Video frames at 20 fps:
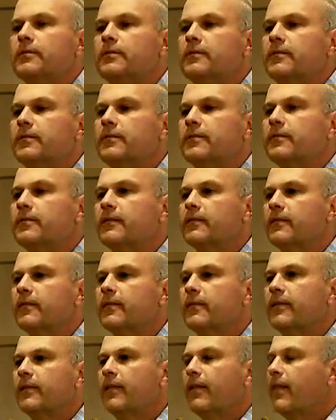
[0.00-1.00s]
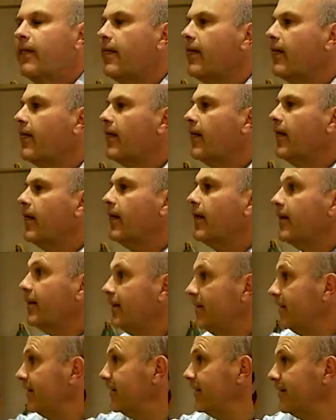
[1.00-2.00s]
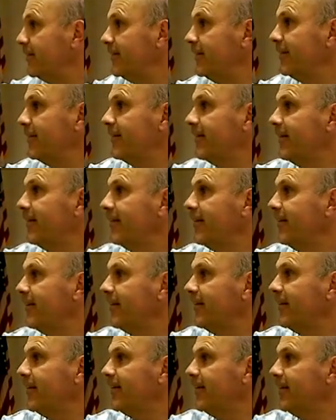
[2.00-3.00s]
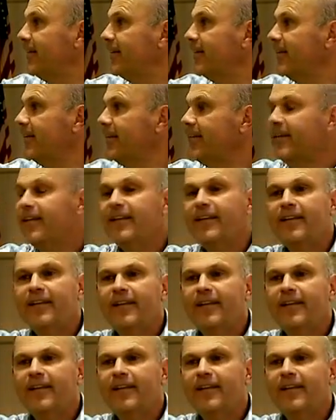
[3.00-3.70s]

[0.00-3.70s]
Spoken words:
Nothing is said.